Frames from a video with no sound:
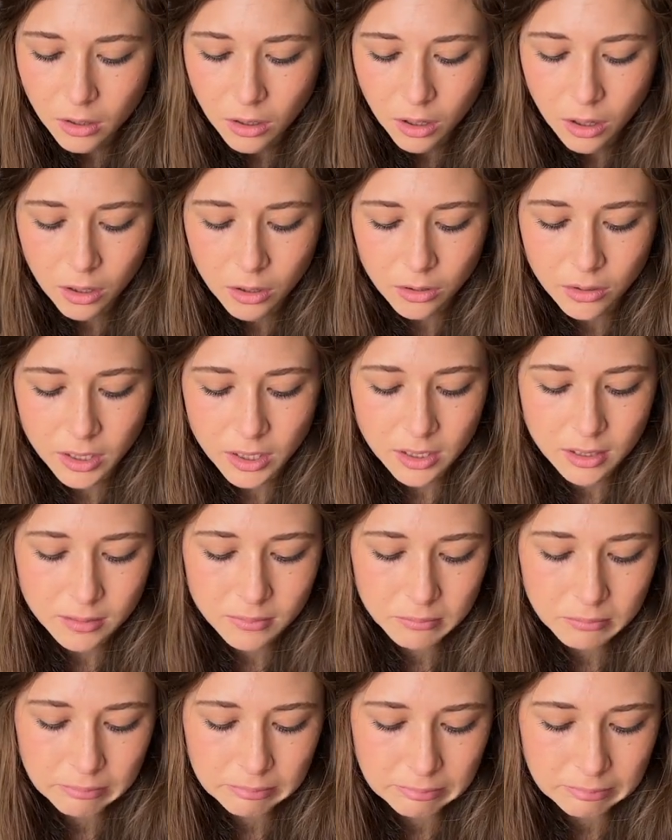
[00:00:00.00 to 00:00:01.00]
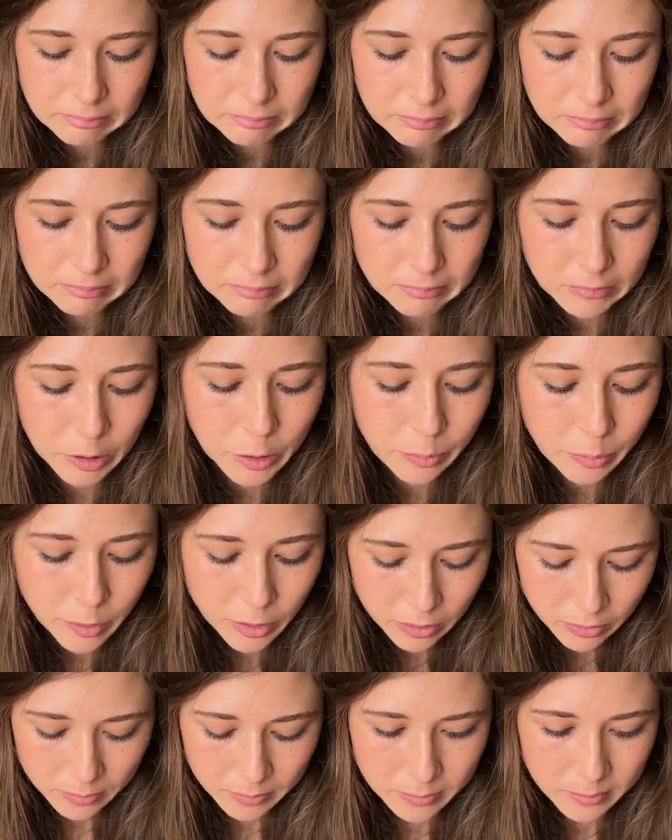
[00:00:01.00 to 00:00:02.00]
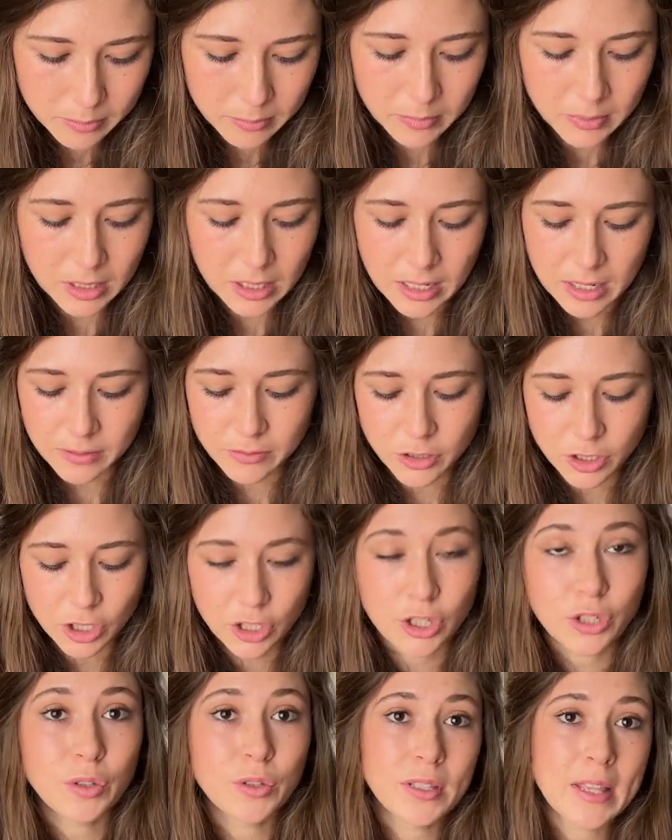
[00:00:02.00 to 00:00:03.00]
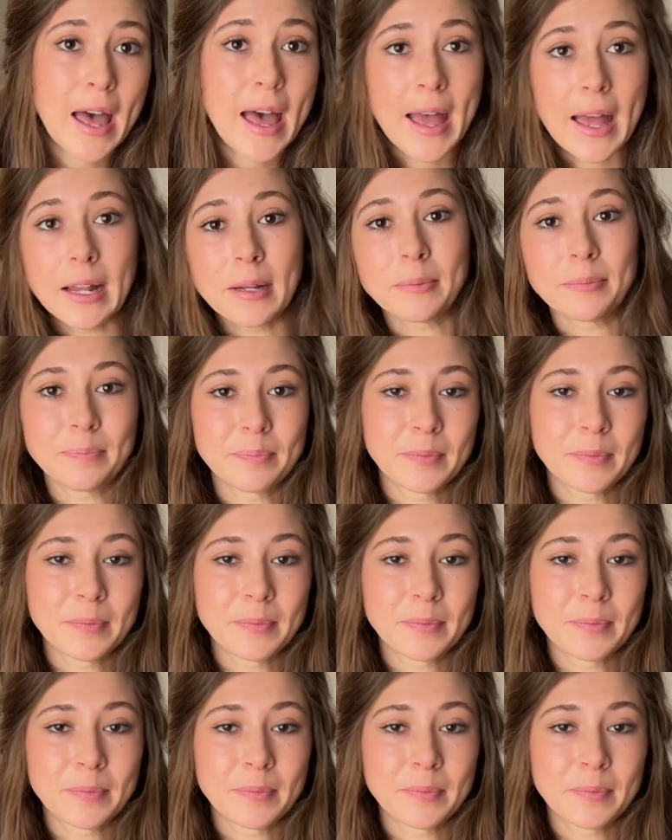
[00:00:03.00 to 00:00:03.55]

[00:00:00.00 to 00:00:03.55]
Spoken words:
Oh, oops, gonna have to use that.